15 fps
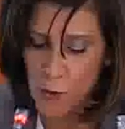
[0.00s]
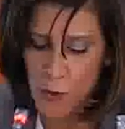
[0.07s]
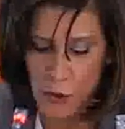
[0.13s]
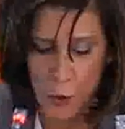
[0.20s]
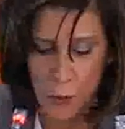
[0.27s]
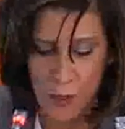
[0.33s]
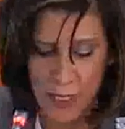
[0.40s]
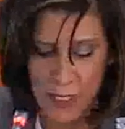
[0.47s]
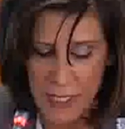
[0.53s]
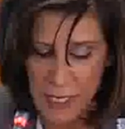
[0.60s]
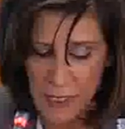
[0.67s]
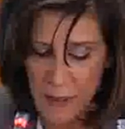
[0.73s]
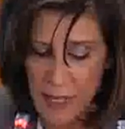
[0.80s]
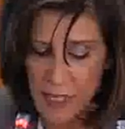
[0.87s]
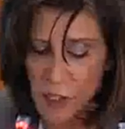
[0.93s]
to present
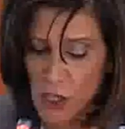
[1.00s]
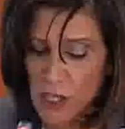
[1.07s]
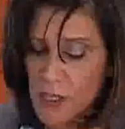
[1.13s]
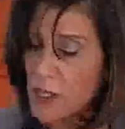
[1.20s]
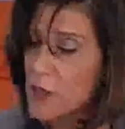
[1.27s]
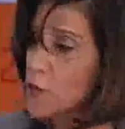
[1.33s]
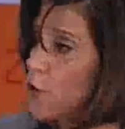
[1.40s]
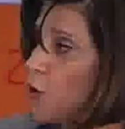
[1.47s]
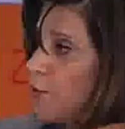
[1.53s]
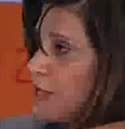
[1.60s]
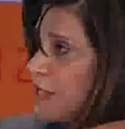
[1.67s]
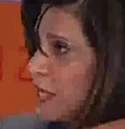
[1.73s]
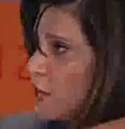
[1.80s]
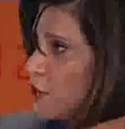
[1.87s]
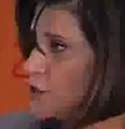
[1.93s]
the children
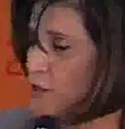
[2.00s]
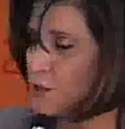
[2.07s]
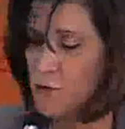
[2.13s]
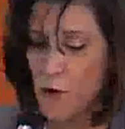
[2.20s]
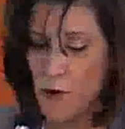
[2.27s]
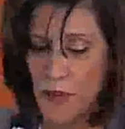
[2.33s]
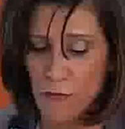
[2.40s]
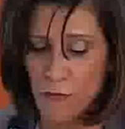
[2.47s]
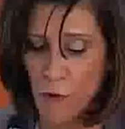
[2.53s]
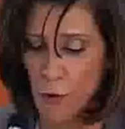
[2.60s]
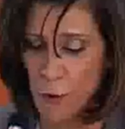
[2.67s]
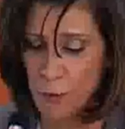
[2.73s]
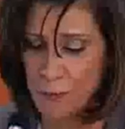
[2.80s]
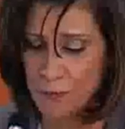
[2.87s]
recommendations for the forum.